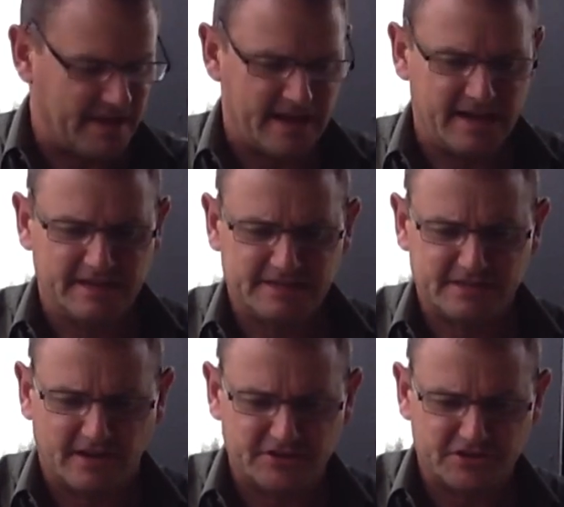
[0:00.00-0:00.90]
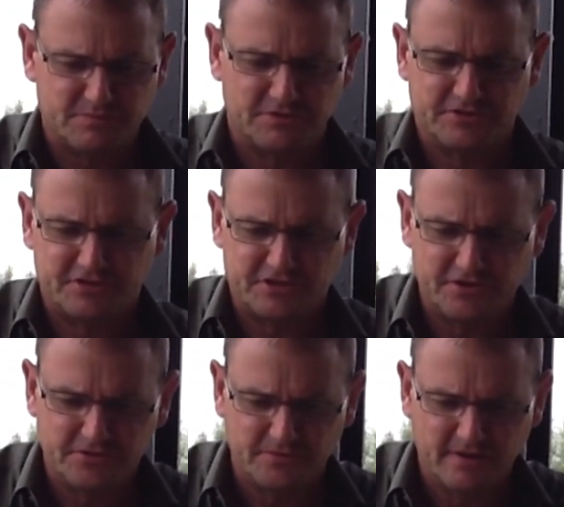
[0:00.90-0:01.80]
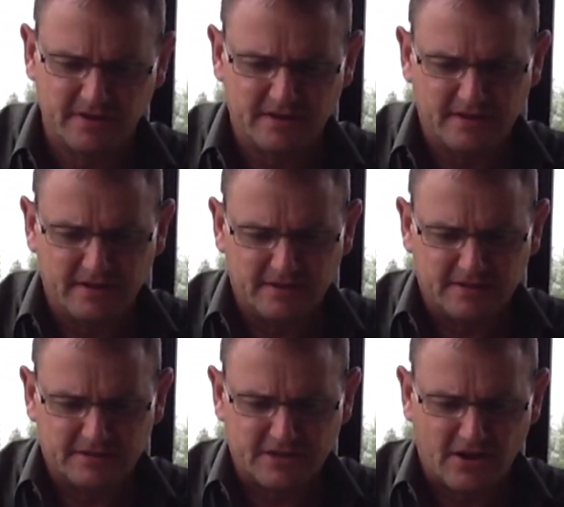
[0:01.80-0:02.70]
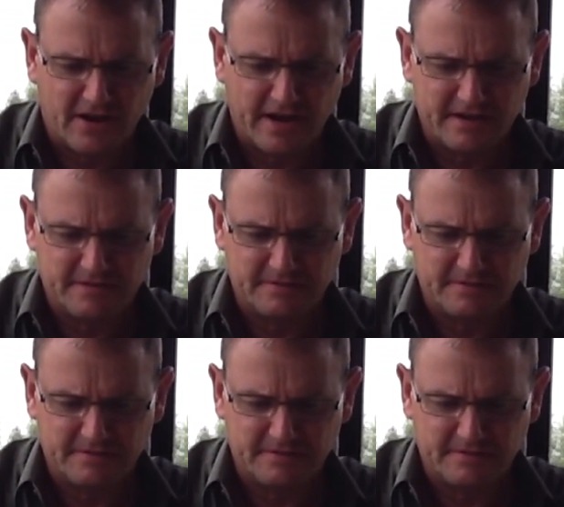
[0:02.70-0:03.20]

is I just want to tie